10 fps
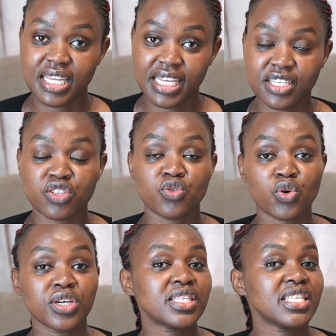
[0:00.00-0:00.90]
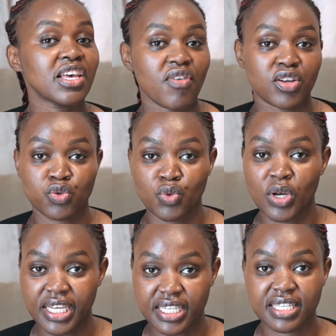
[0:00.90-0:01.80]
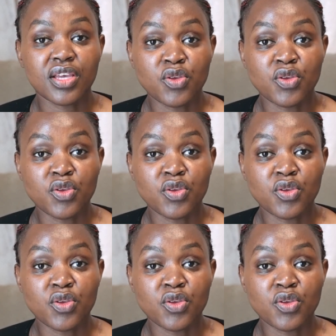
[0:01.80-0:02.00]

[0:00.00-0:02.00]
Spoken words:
late. No, it's never too late.